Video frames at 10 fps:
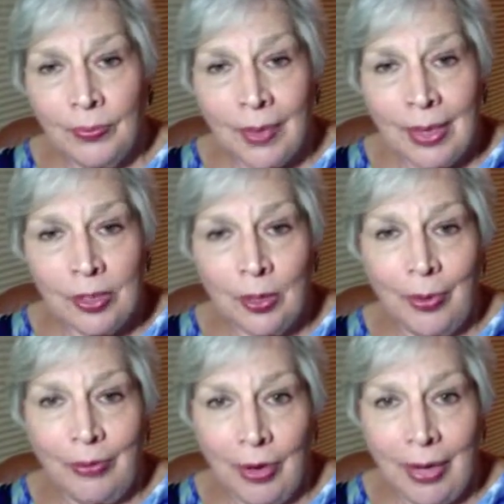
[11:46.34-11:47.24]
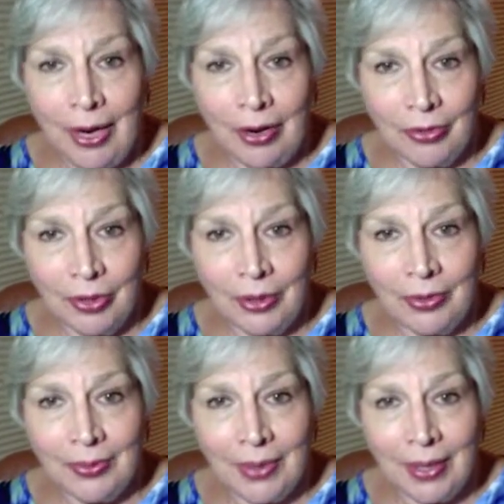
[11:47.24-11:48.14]
So be very careful
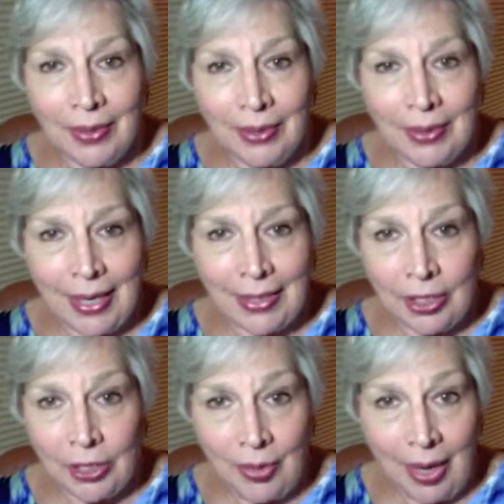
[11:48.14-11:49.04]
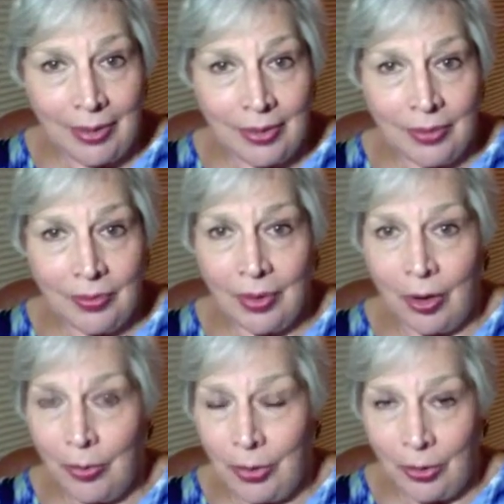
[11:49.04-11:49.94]
not to do that. Don't
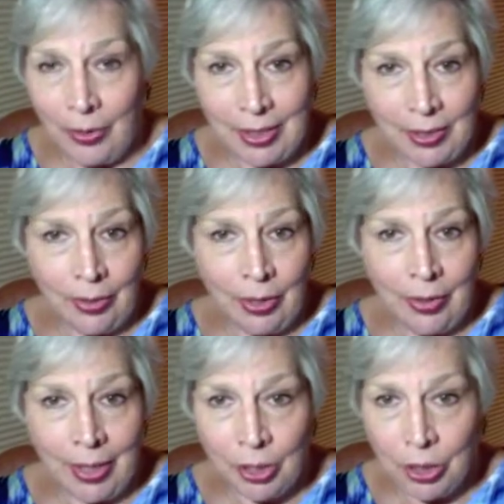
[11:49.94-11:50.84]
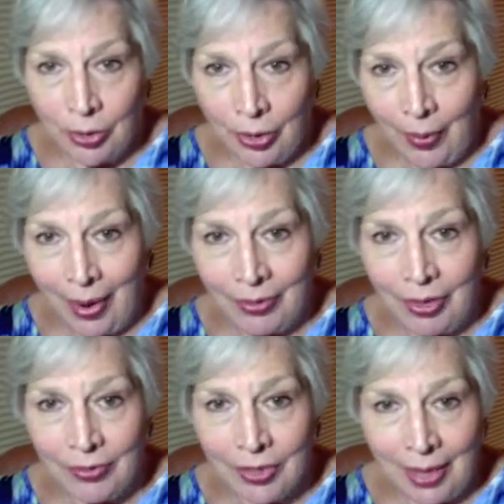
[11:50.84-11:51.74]
open the quiz when you're not sure you have
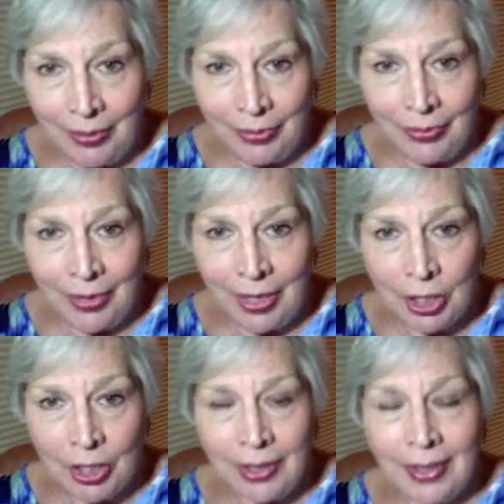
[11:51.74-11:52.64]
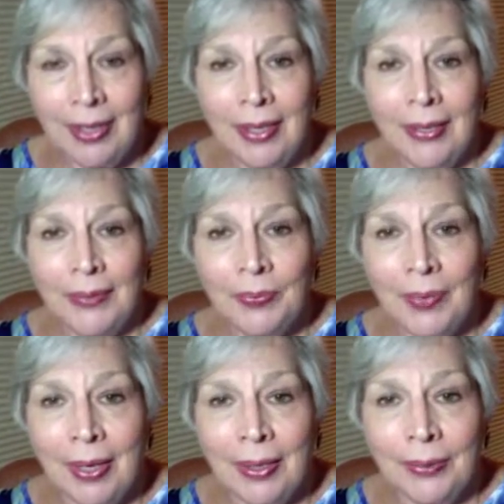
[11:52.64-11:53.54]
enough time to finish it.
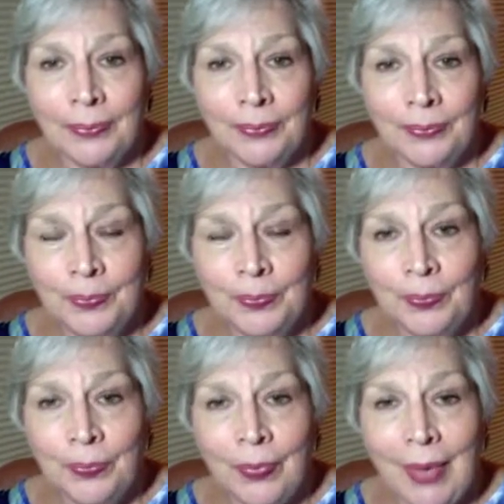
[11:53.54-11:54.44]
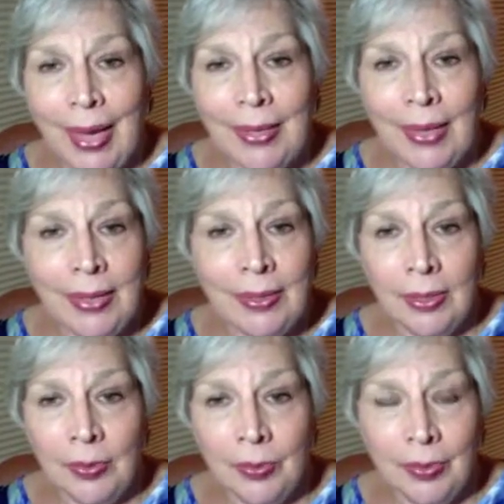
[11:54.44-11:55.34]
And then
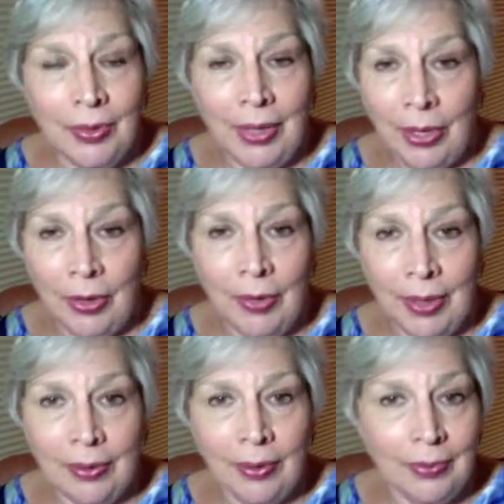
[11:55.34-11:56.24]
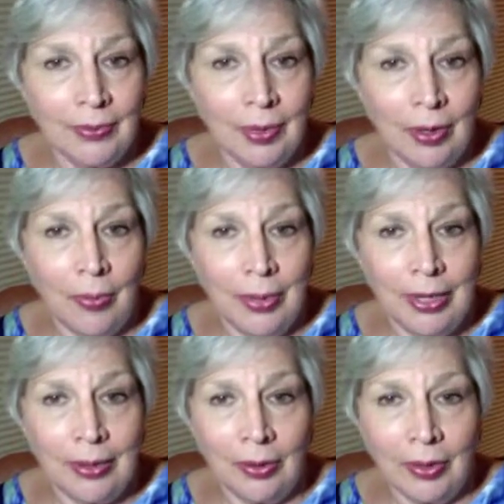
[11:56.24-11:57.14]
don't think you can open
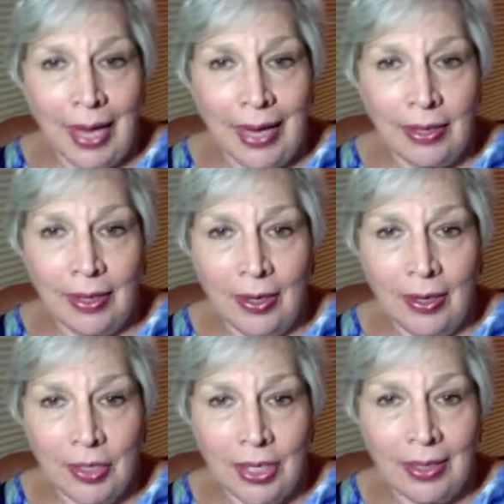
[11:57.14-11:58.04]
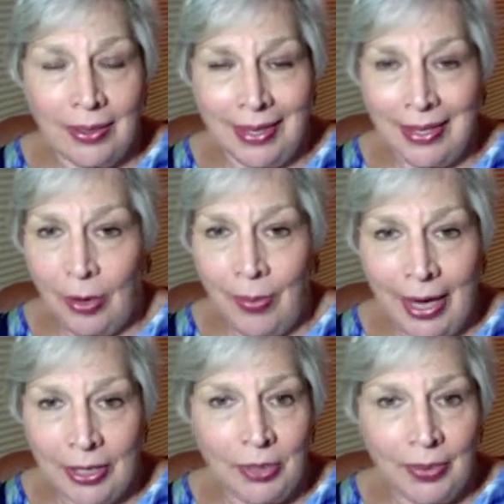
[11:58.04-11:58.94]
it, look at it, close it, then go
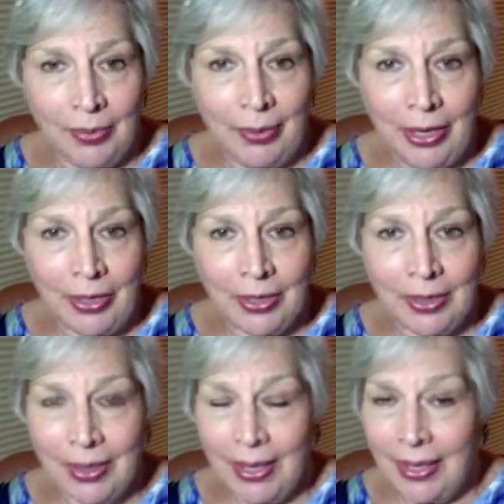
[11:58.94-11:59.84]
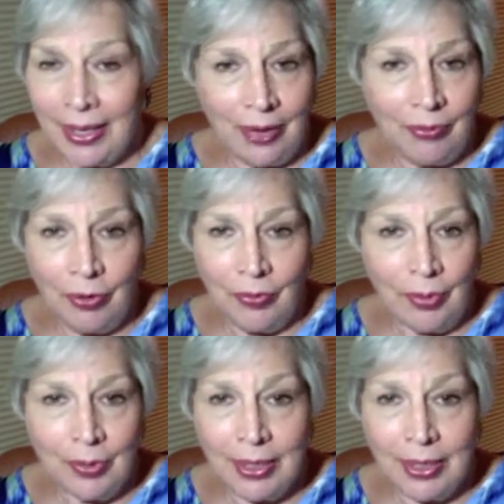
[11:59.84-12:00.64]
back to it, because if you've opened it